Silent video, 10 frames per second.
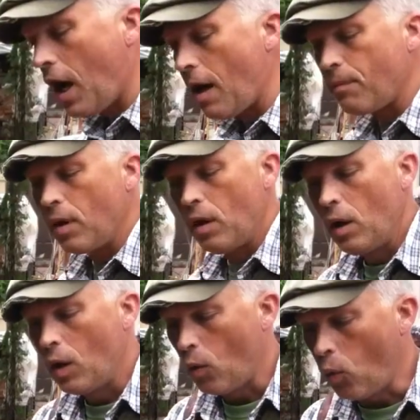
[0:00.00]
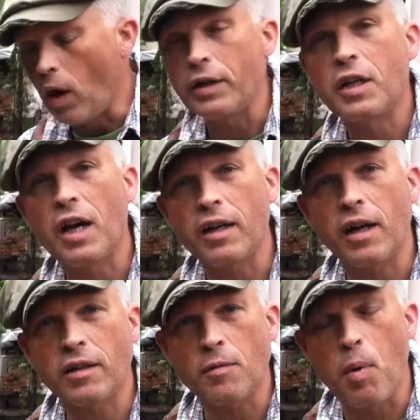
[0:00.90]
top, one cut
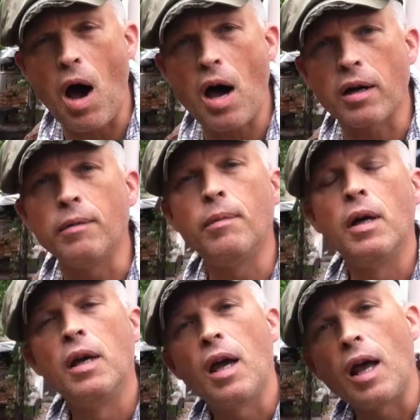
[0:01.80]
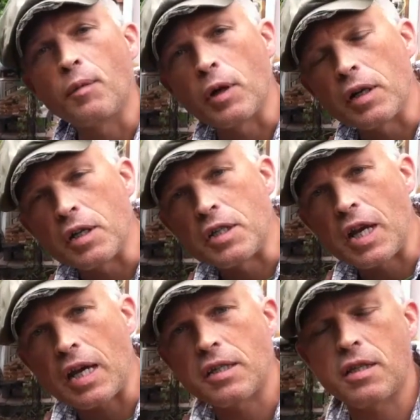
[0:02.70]
at the bottom, and we're going to
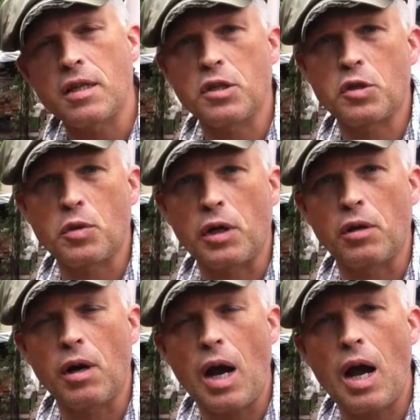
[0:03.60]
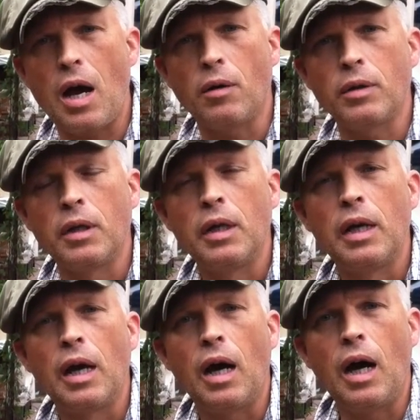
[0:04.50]
test this stringer out
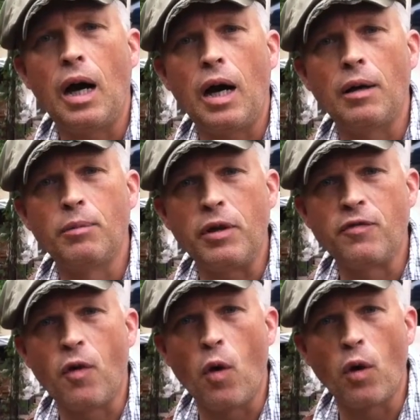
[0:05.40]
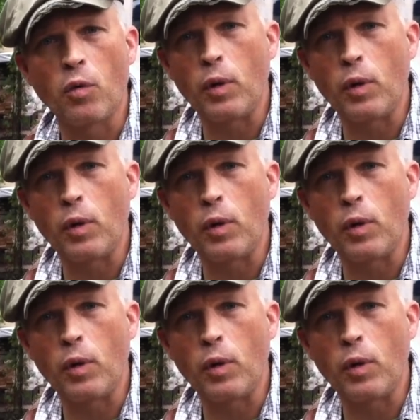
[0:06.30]
before